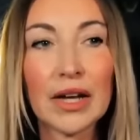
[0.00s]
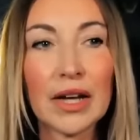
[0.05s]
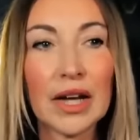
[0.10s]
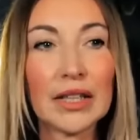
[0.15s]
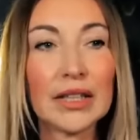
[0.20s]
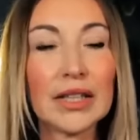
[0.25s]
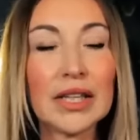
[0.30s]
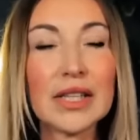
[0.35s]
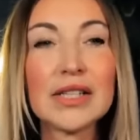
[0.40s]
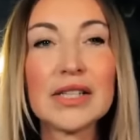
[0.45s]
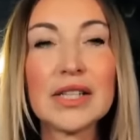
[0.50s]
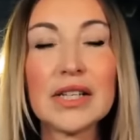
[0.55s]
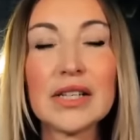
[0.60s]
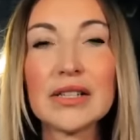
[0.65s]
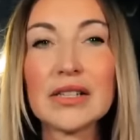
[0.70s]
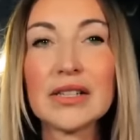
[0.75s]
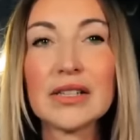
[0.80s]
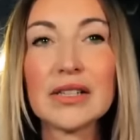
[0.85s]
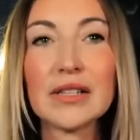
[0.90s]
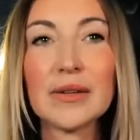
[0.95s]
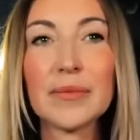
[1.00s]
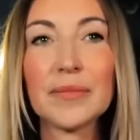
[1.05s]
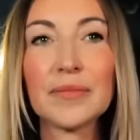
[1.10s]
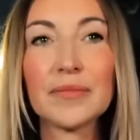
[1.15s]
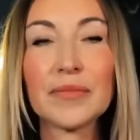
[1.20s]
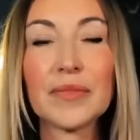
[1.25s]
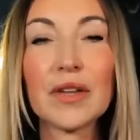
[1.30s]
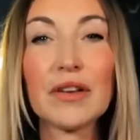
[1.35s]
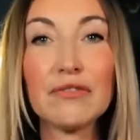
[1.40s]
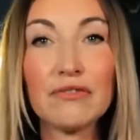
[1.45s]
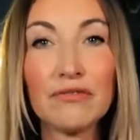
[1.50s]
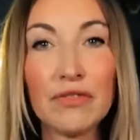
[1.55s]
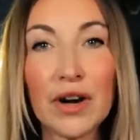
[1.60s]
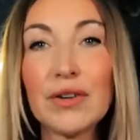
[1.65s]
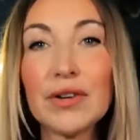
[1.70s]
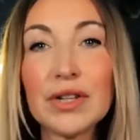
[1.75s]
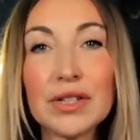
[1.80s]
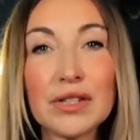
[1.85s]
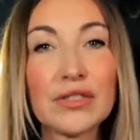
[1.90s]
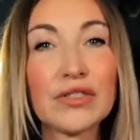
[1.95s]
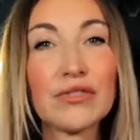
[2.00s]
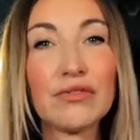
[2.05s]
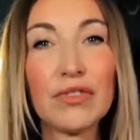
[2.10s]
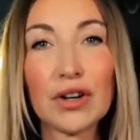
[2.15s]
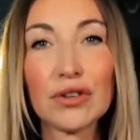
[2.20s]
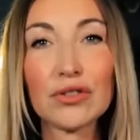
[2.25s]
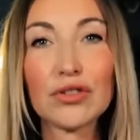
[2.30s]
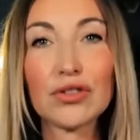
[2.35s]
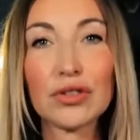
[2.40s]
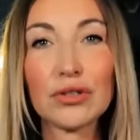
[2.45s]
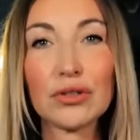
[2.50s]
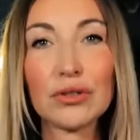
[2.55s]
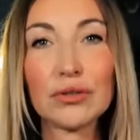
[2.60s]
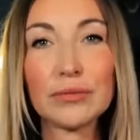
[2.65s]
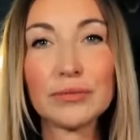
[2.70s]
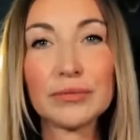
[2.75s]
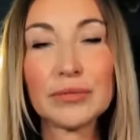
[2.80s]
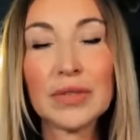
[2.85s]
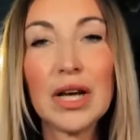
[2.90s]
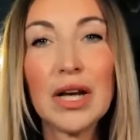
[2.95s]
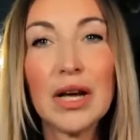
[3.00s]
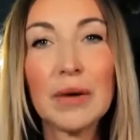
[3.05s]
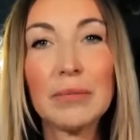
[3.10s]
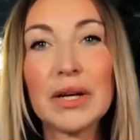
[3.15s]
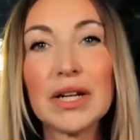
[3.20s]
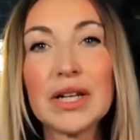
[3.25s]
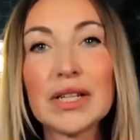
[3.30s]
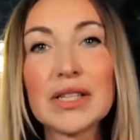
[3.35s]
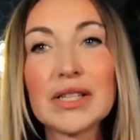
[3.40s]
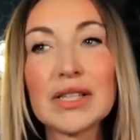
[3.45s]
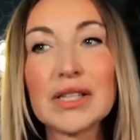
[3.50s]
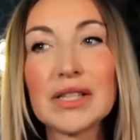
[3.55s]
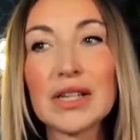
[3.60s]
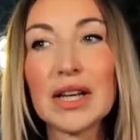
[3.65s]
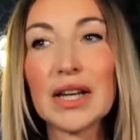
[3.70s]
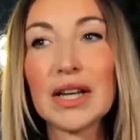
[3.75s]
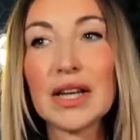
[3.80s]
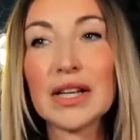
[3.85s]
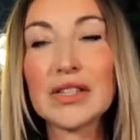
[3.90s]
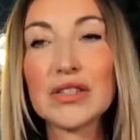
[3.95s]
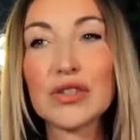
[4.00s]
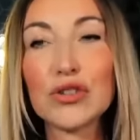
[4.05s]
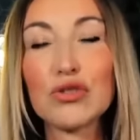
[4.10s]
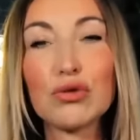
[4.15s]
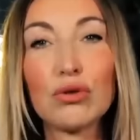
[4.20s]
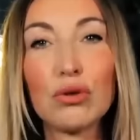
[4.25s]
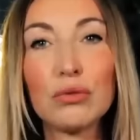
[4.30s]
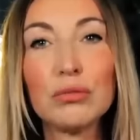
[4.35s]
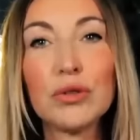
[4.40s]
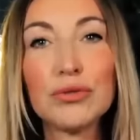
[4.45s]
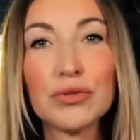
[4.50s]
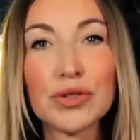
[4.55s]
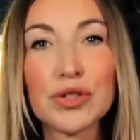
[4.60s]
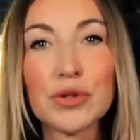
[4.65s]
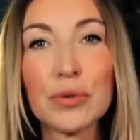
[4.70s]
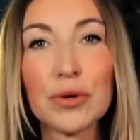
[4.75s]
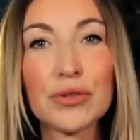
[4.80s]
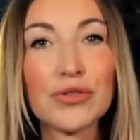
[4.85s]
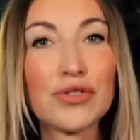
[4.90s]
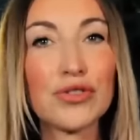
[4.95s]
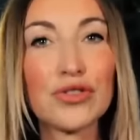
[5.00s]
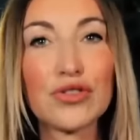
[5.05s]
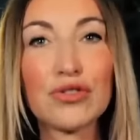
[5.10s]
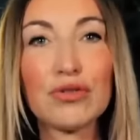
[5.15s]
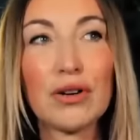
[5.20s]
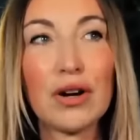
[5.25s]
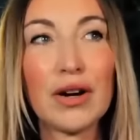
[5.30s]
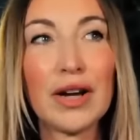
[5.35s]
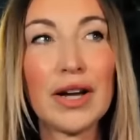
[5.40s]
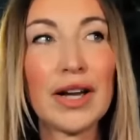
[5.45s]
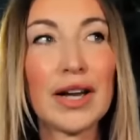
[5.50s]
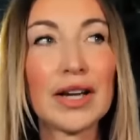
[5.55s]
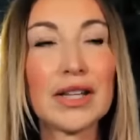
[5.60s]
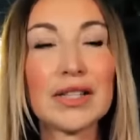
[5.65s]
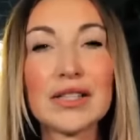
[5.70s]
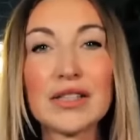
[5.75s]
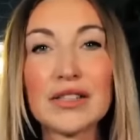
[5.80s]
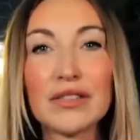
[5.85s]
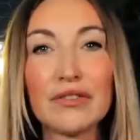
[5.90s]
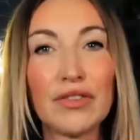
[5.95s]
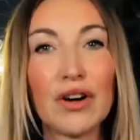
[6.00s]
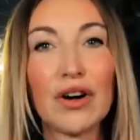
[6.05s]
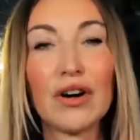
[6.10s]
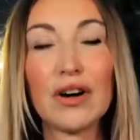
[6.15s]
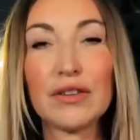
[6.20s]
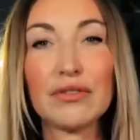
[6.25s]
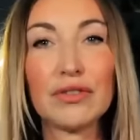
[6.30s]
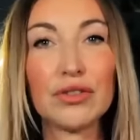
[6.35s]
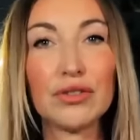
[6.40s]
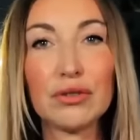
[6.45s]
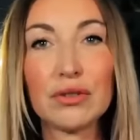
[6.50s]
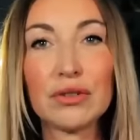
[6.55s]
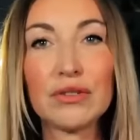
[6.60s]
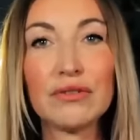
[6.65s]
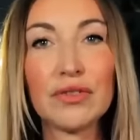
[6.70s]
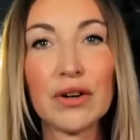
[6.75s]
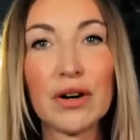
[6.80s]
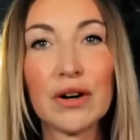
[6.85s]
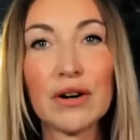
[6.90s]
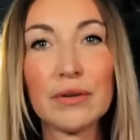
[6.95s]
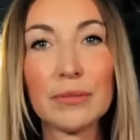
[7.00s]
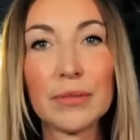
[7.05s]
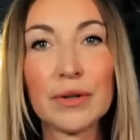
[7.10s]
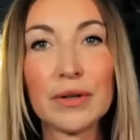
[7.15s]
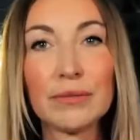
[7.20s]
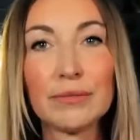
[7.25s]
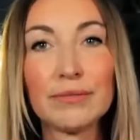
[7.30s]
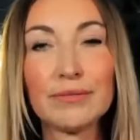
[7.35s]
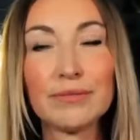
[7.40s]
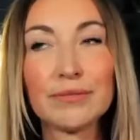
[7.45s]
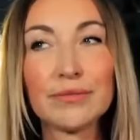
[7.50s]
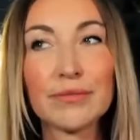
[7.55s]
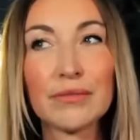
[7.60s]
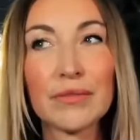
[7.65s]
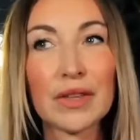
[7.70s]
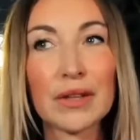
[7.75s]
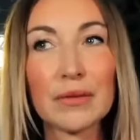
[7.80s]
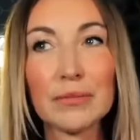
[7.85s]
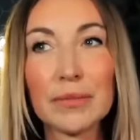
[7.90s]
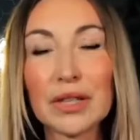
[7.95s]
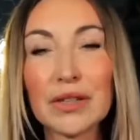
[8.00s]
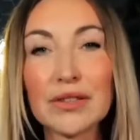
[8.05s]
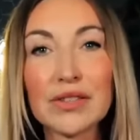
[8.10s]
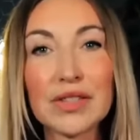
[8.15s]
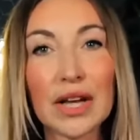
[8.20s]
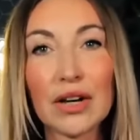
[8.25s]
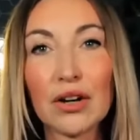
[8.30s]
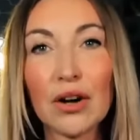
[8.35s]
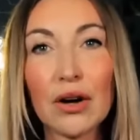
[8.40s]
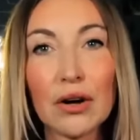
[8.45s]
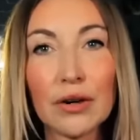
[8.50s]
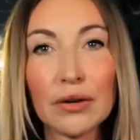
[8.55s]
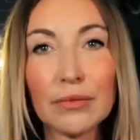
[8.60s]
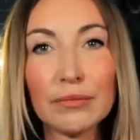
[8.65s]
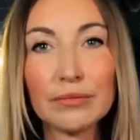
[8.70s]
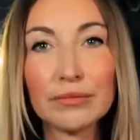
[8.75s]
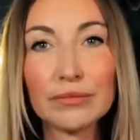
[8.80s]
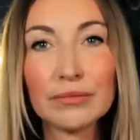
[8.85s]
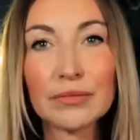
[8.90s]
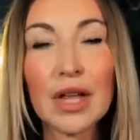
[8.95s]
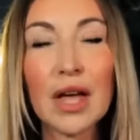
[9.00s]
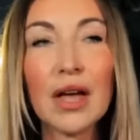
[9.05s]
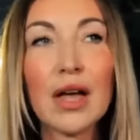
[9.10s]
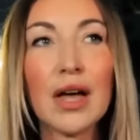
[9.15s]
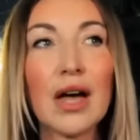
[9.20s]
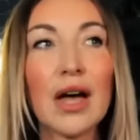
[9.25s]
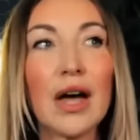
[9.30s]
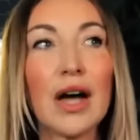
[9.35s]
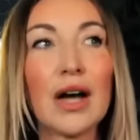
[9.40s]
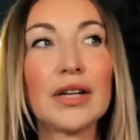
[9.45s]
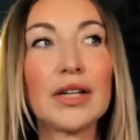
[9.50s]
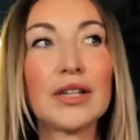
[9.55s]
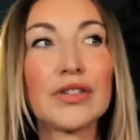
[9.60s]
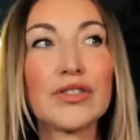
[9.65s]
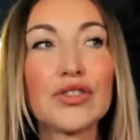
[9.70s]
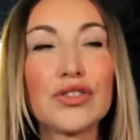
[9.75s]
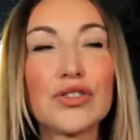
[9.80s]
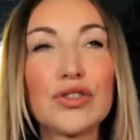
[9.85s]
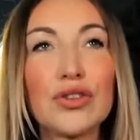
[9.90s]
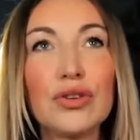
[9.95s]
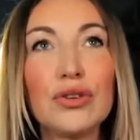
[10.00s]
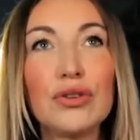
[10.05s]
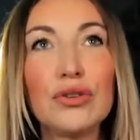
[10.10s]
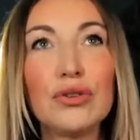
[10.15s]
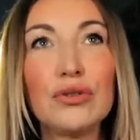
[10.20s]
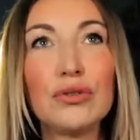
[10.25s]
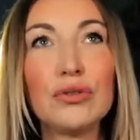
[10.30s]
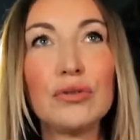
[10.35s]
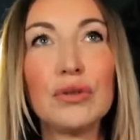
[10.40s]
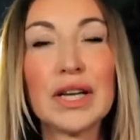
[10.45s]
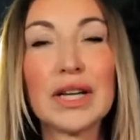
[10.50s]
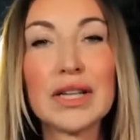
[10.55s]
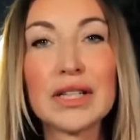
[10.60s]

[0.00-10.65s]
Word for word: And this is very dysfunctional. But it's it's a trauma response to try and survive in your environment because they can't. And it's too